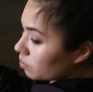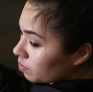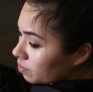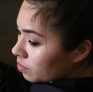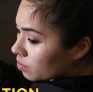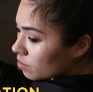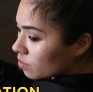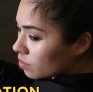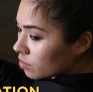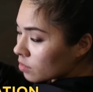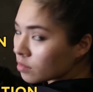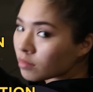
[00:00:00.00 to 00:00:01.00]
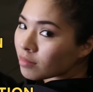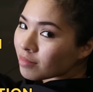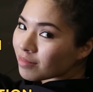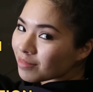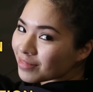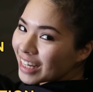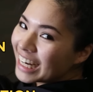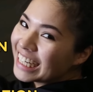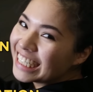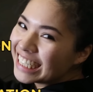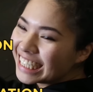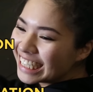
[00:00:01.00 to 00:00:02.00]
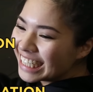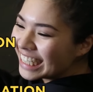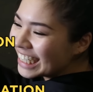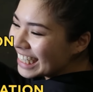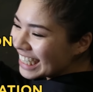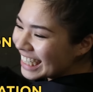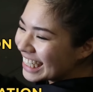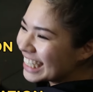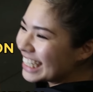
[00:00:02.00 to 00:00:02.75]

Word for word: lot of uh, you get a lot of advices. Uh